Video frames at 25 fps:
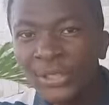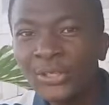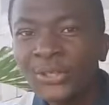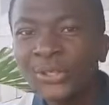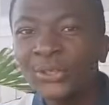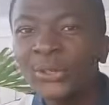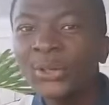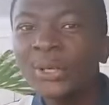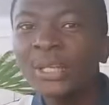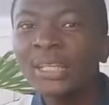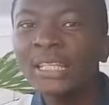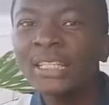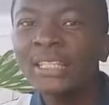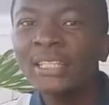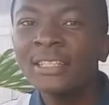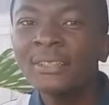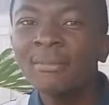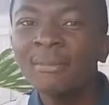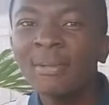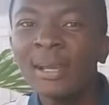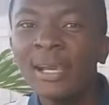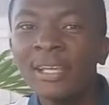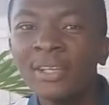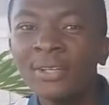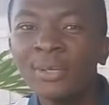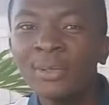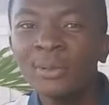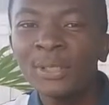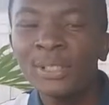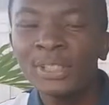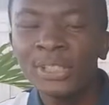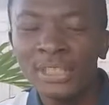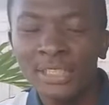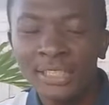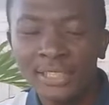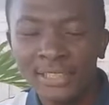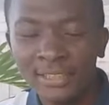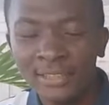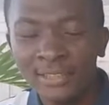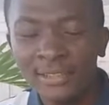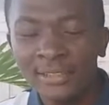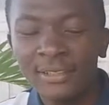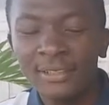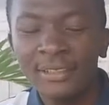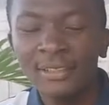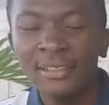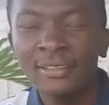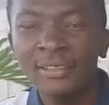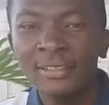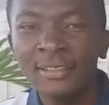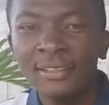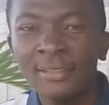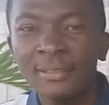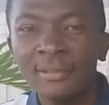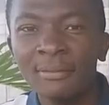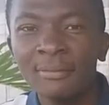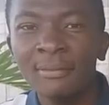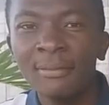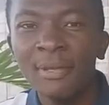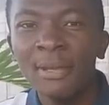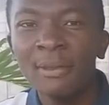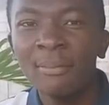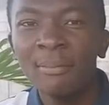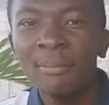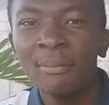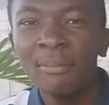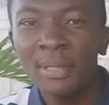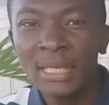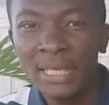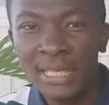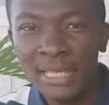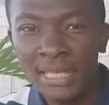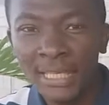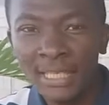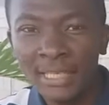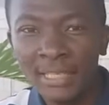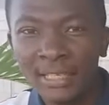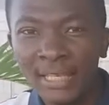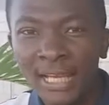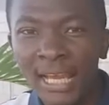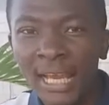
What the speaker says: your E minor, which is Mi,